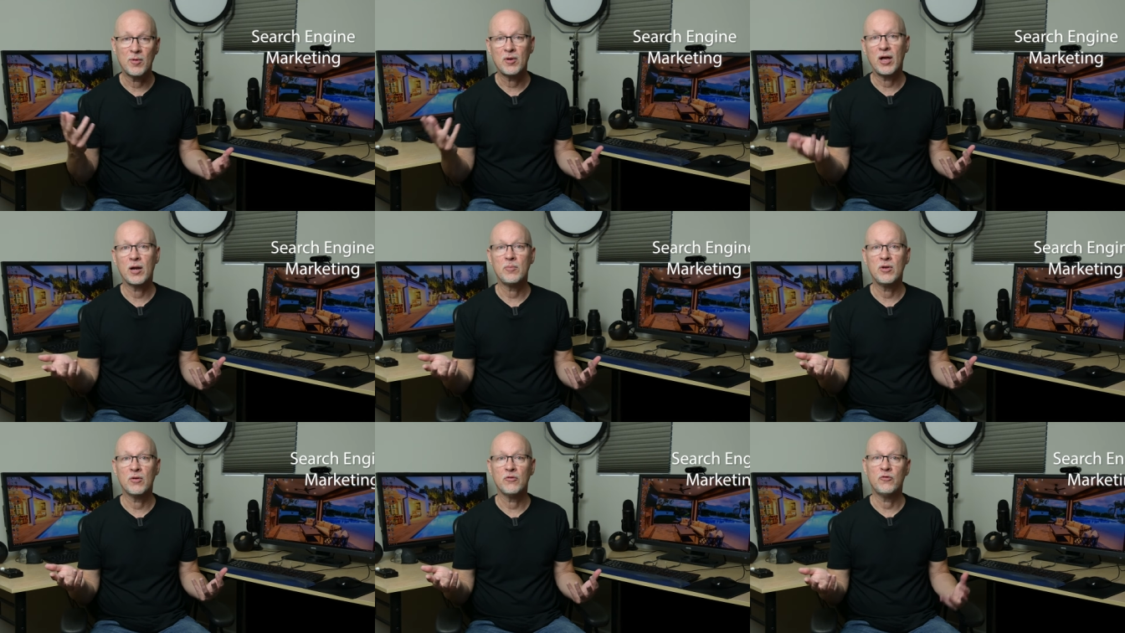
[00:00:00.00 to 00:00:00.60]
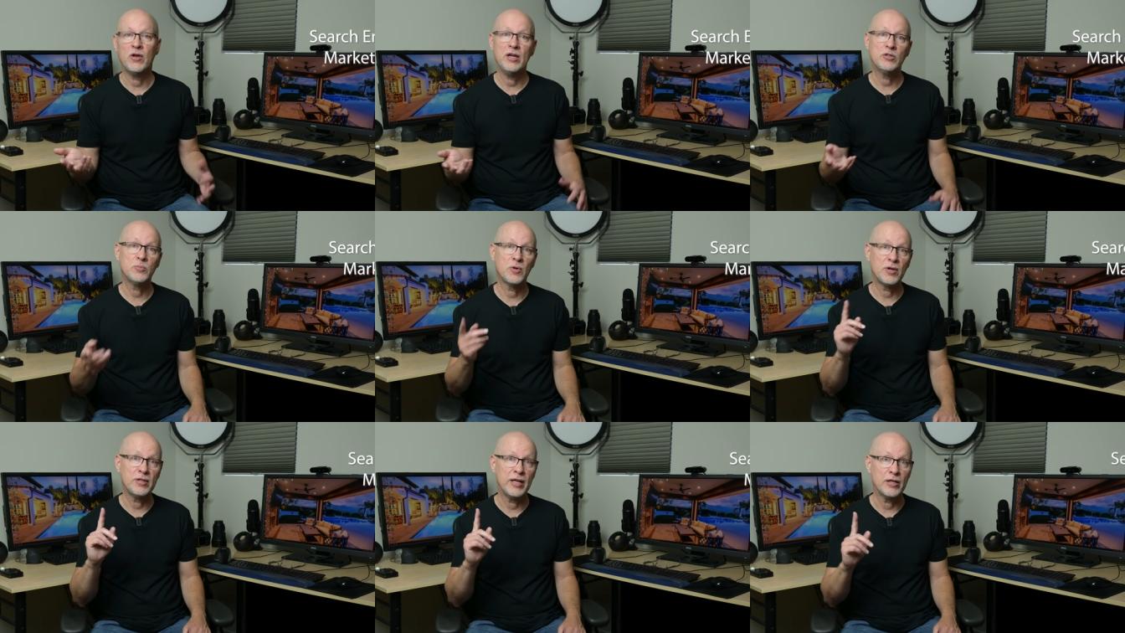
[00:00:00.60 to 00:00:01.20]
I gotta be on
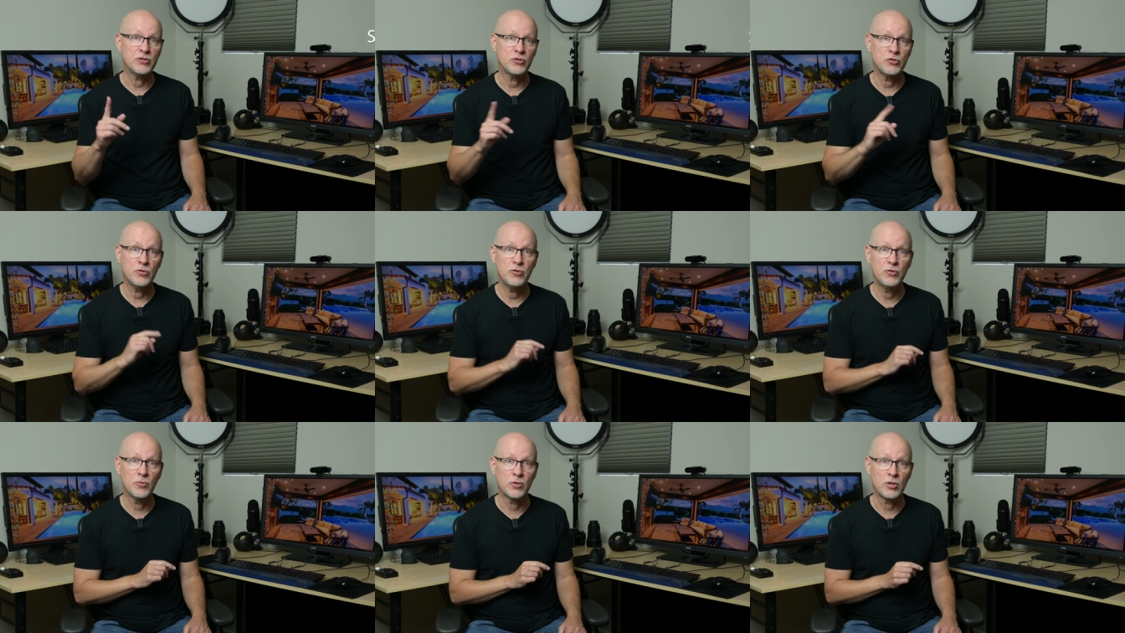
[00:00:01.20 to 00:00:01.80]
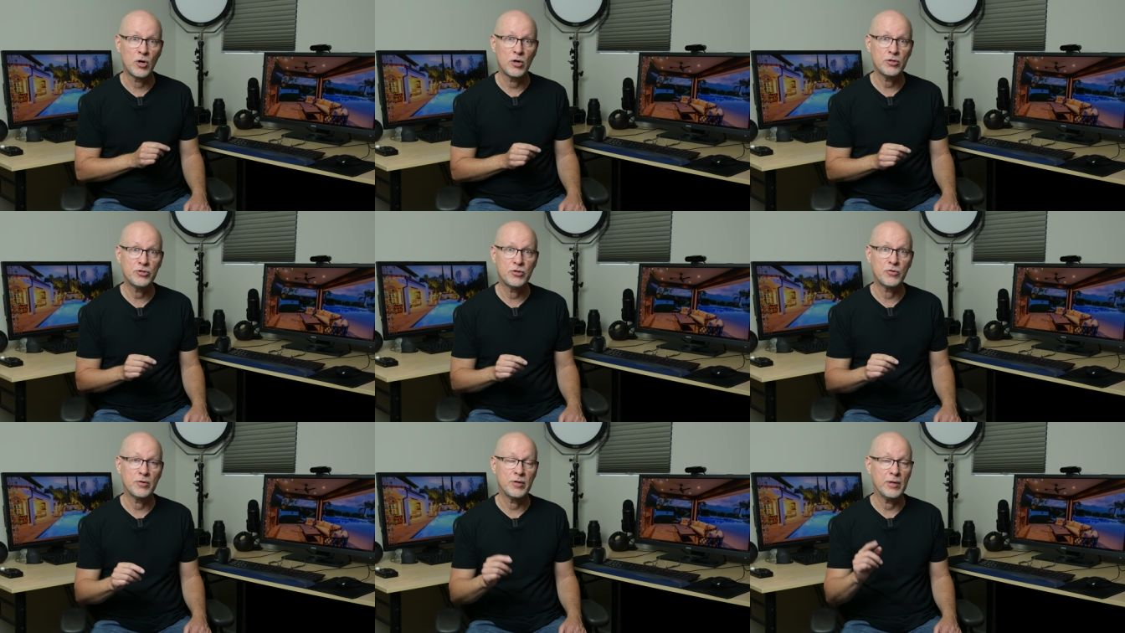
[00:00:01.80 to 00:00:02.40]
Facebook, and that's true to a large
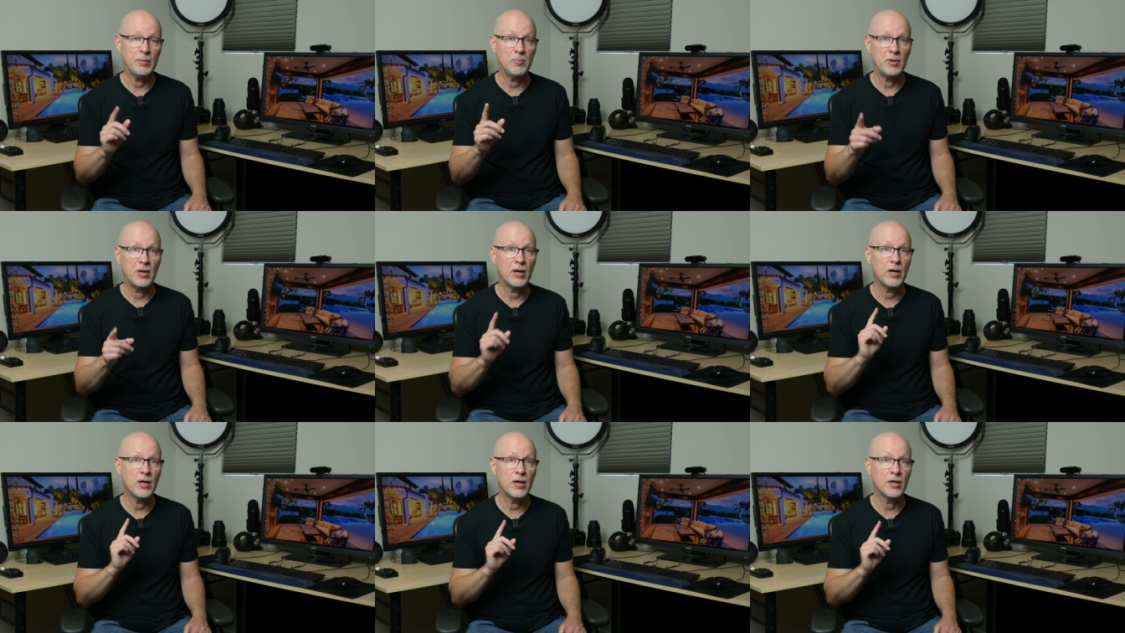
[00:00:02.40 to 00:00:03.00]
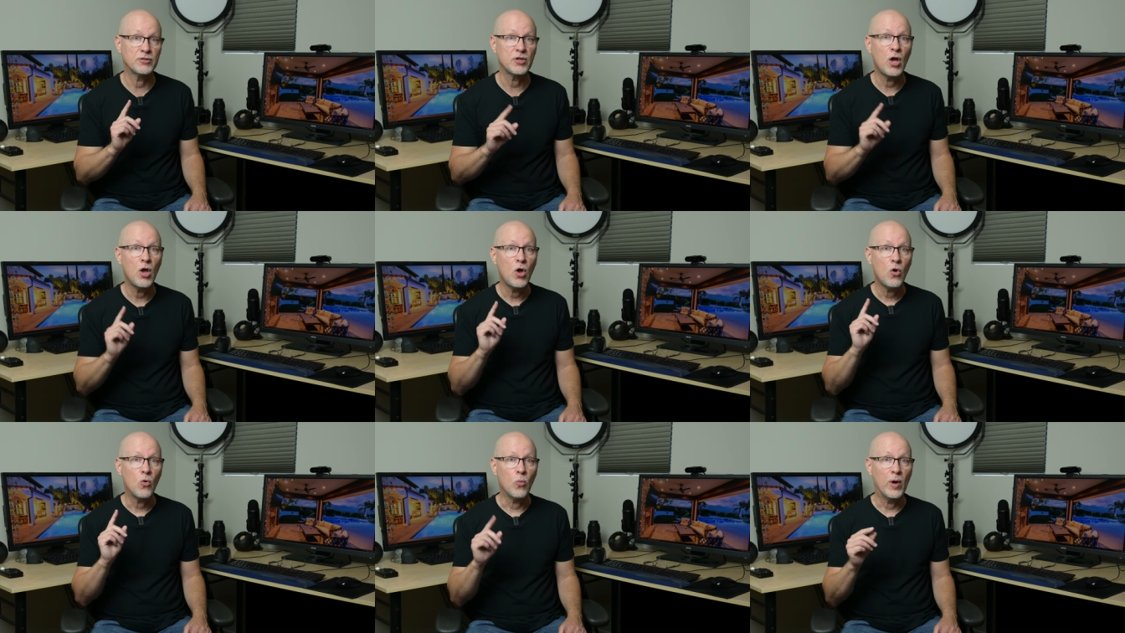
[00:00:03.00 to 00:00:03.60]
degree because
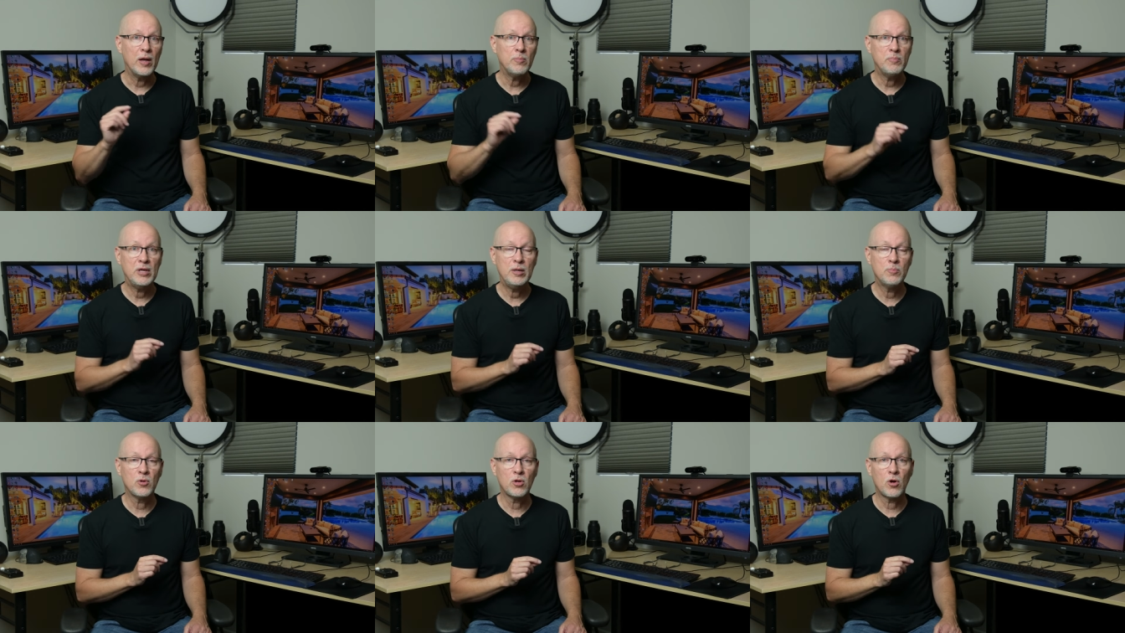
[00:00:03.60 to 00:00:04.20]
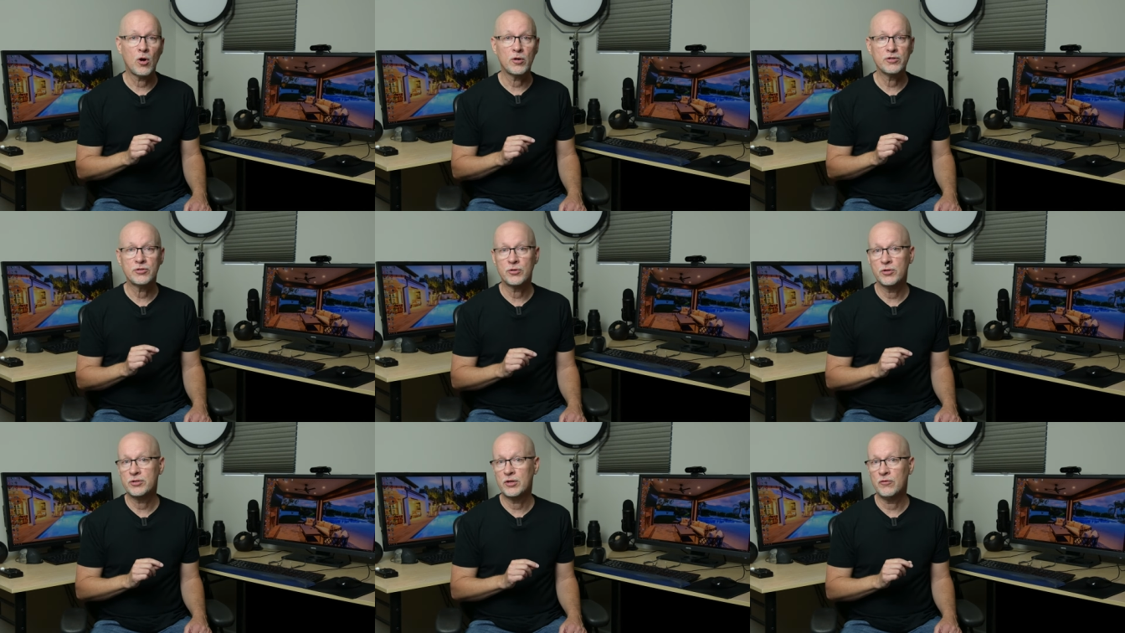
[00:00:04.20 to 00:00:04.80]
when people are
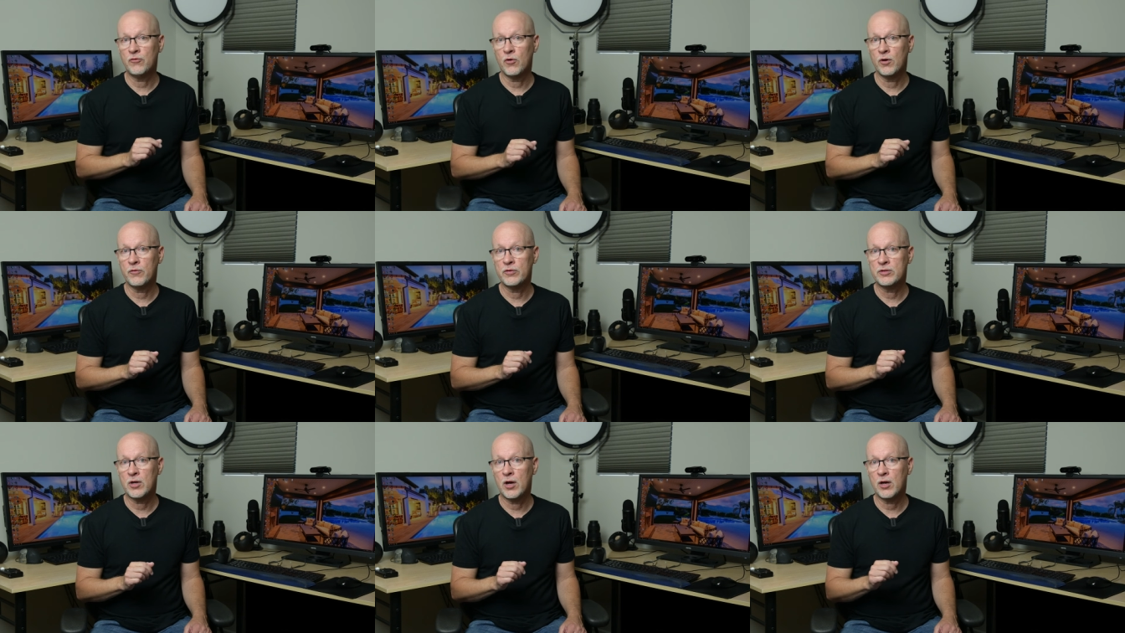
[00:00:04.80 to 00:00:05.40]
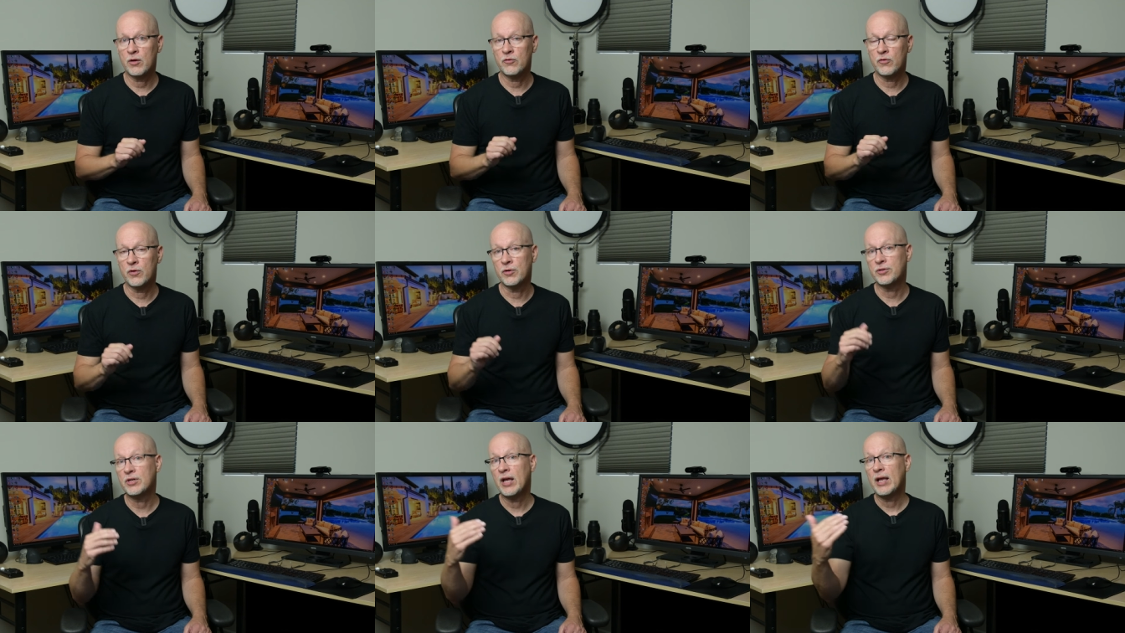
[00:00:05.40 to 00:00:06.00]
searching for
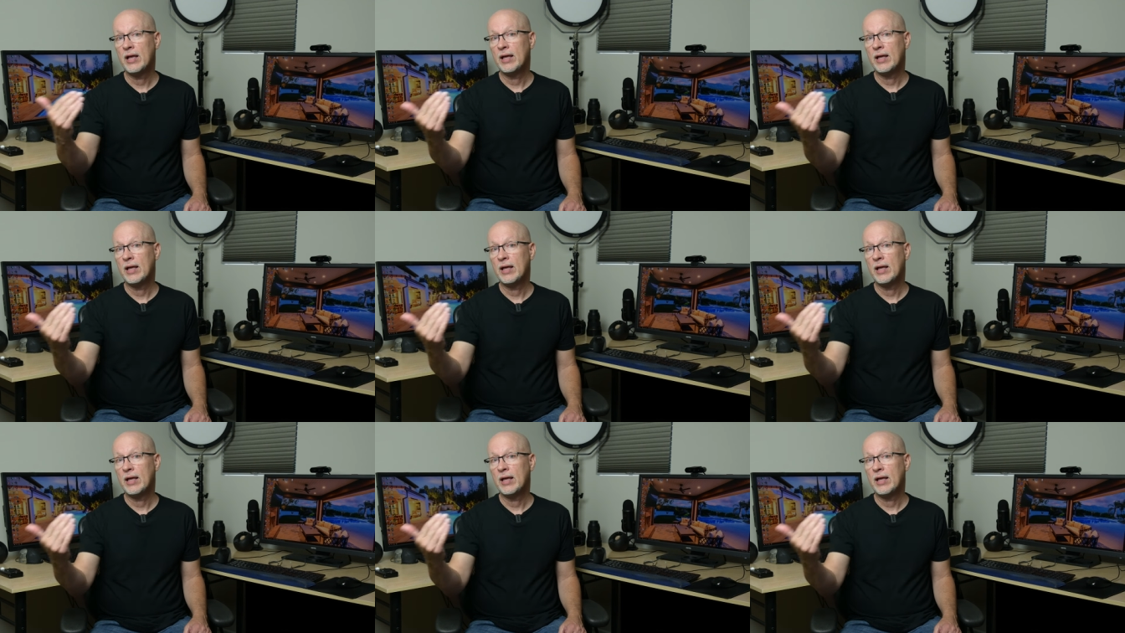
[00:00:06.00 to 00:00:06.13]
photographers,